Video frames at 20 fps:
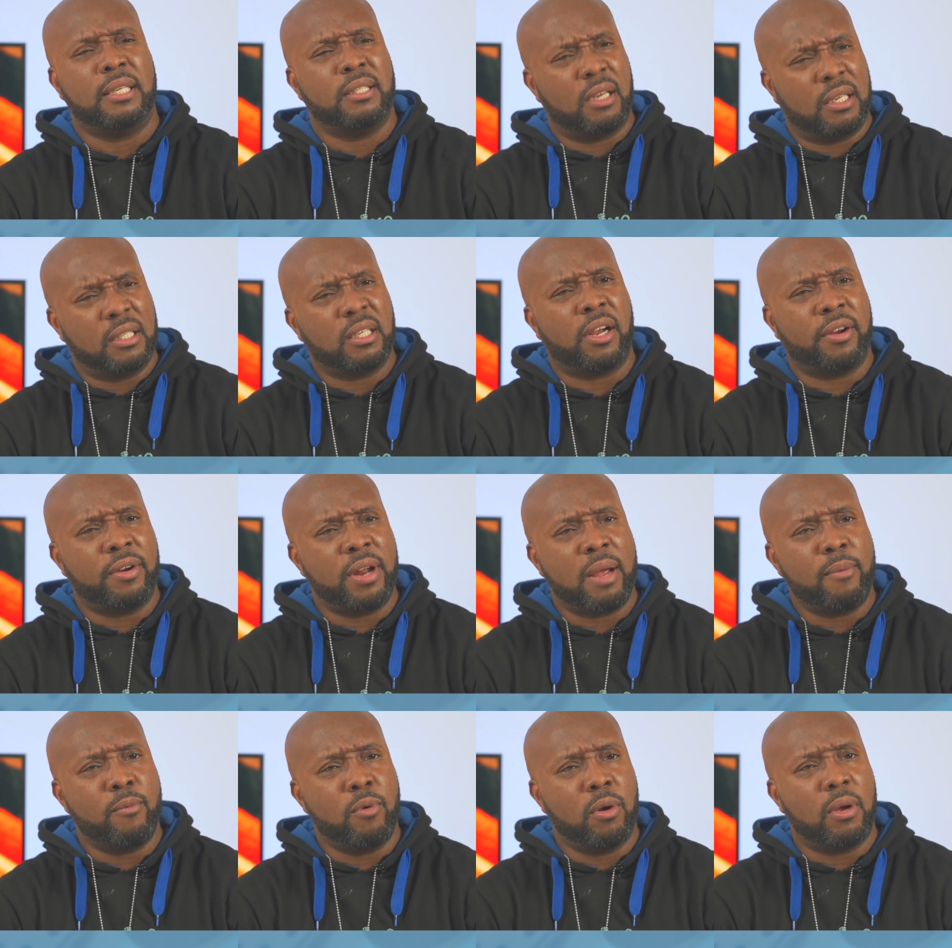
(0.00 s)
Is it her
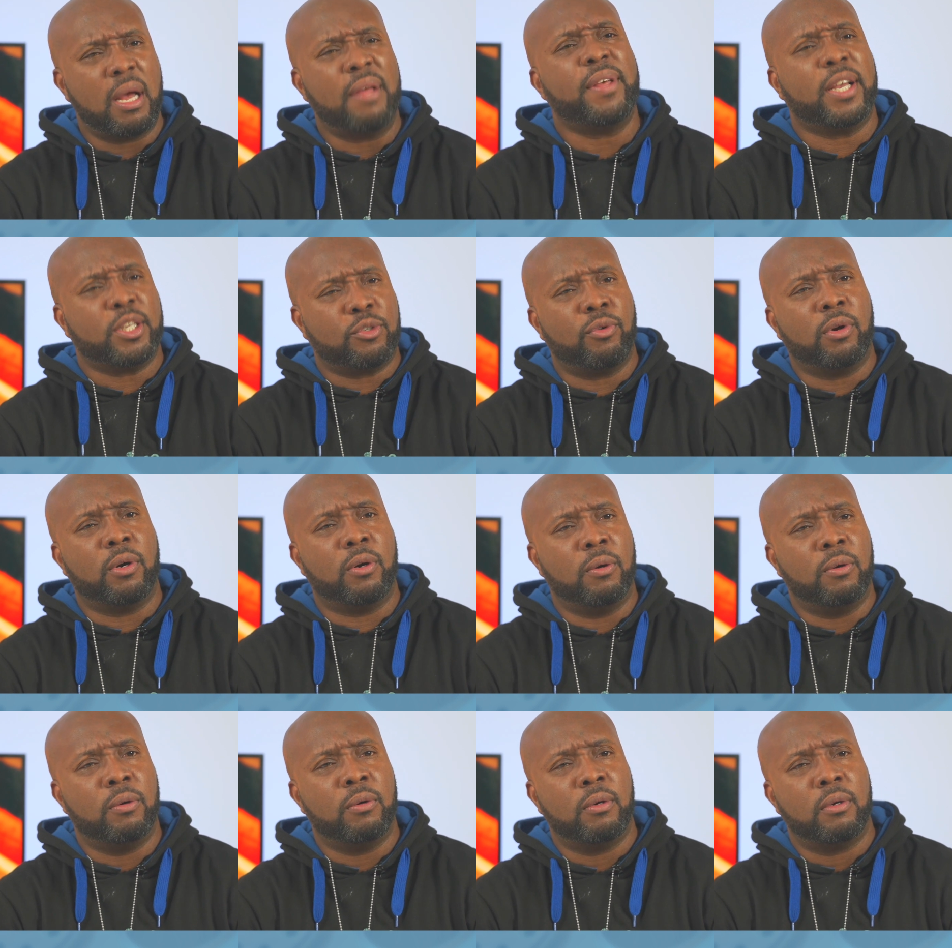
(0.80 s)
name? I think it's
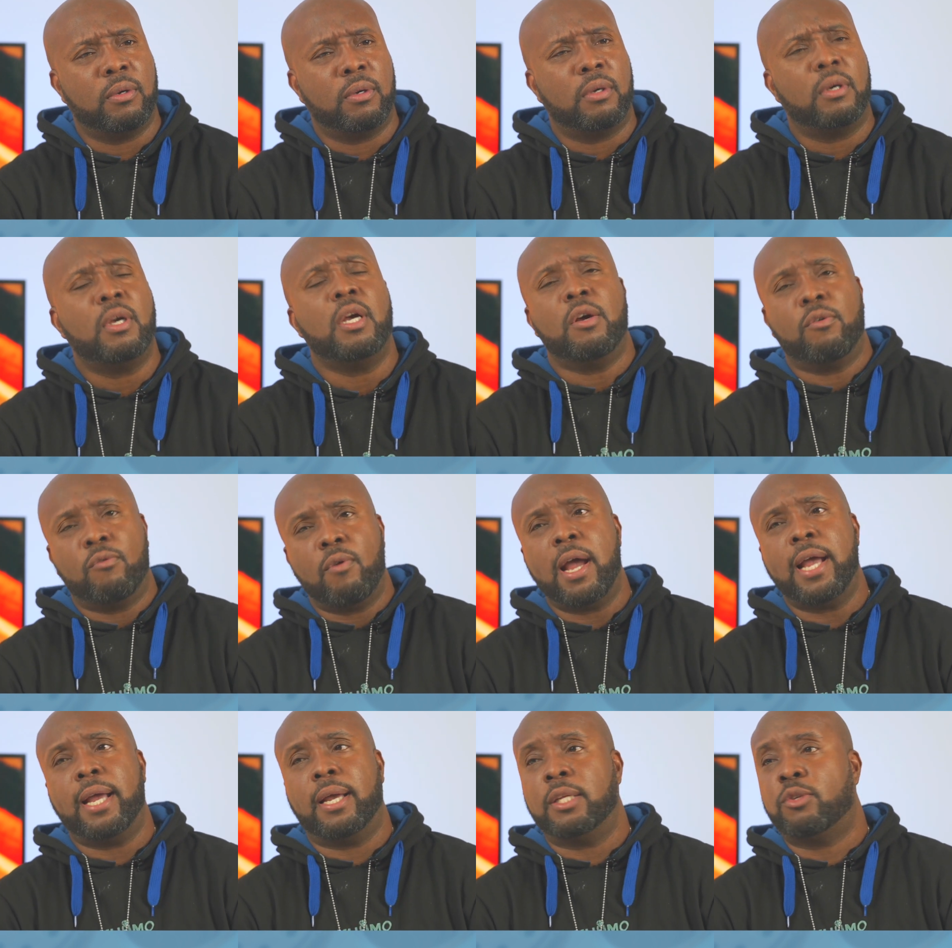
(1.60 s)
Rue.
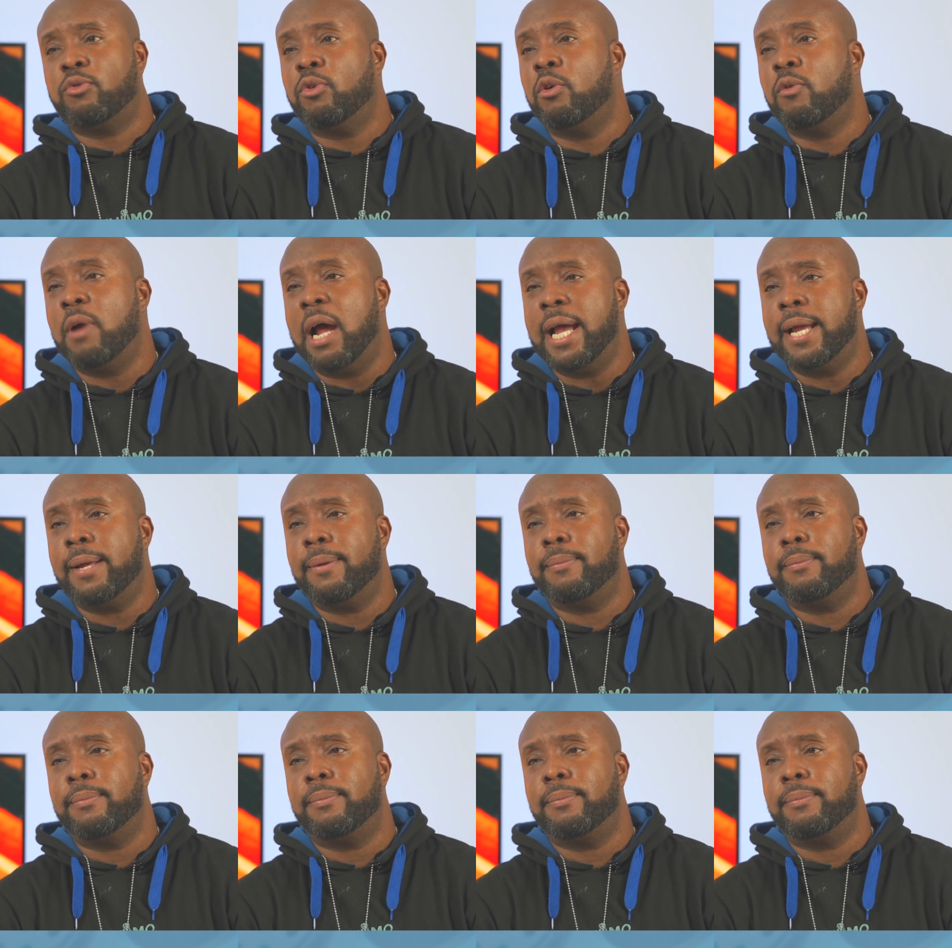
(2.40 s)
Right? It's Rue, right?